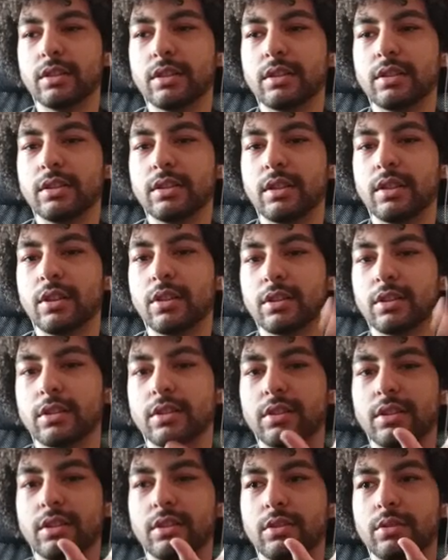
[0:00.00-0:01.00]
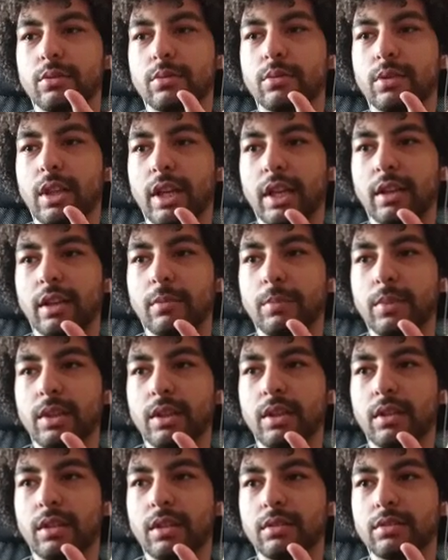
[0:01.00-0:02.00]
locked into like
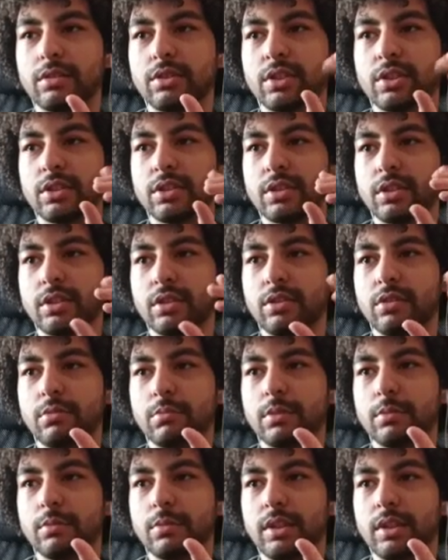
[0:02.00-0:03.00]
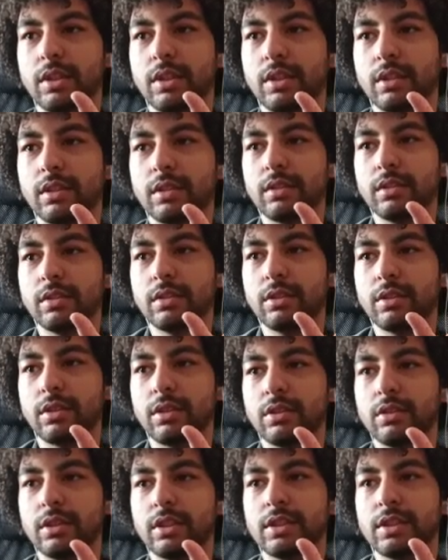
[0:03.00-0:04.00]
being just a human being. You
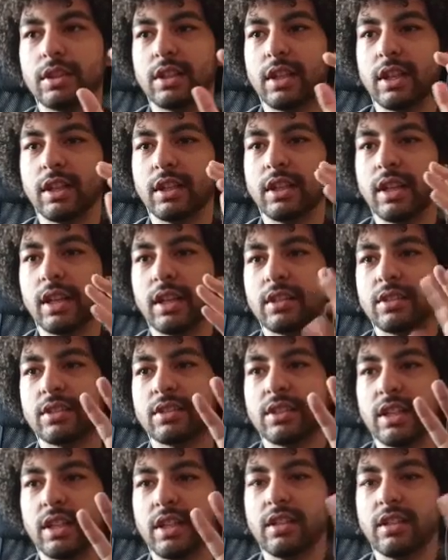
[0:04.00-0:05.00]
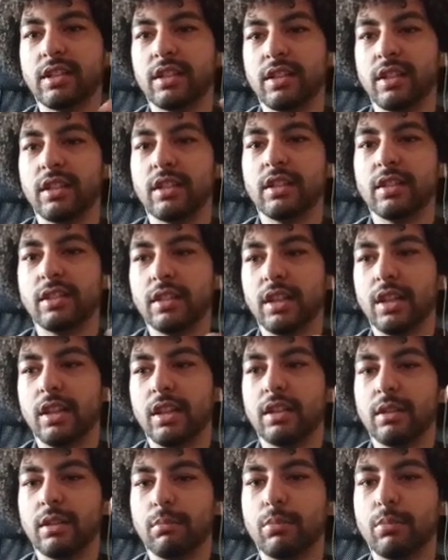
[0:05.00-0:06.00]
know, it's like they understand that they're
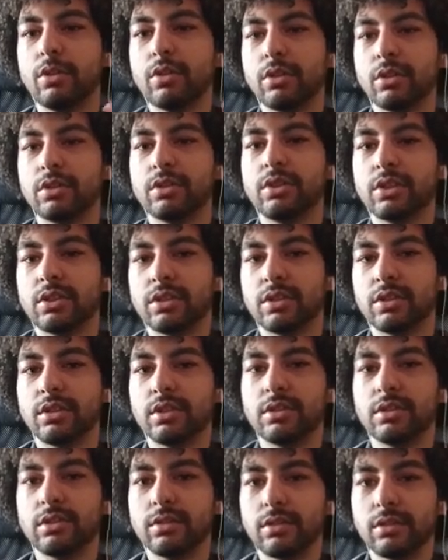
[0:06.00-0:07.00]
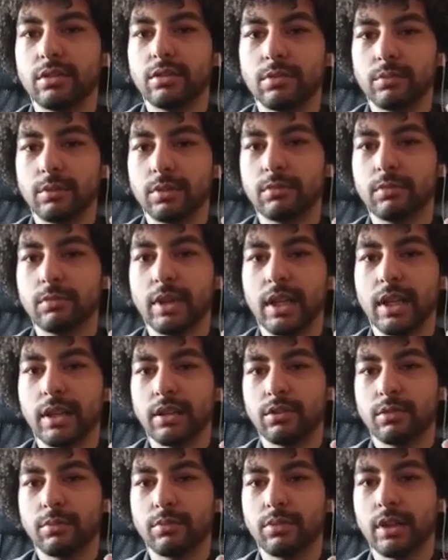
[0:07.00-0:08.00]
more than just this human mind
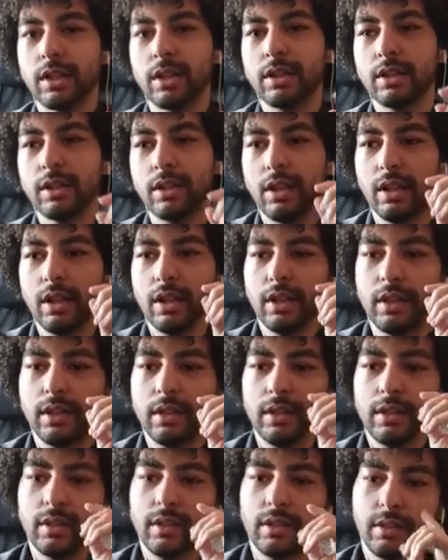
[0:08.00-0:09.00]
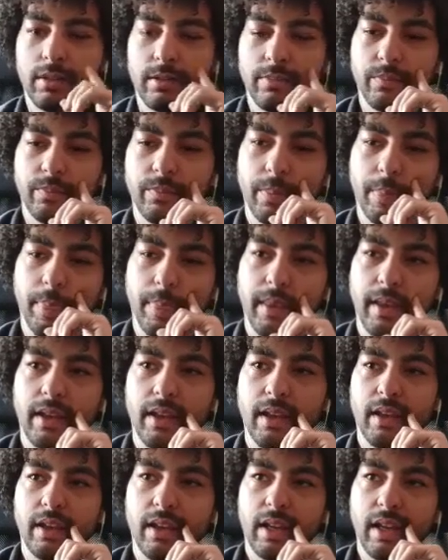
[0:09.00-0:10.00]
or brain, um,
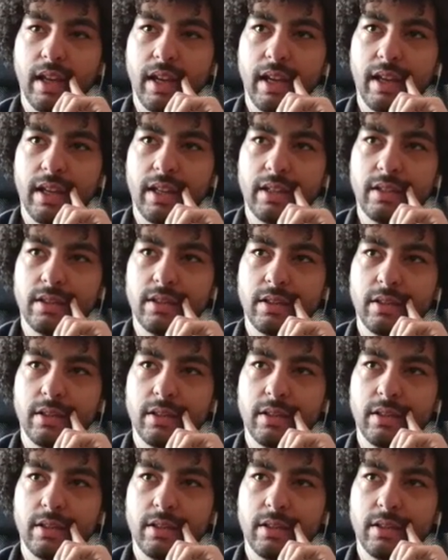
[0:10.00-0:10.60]
and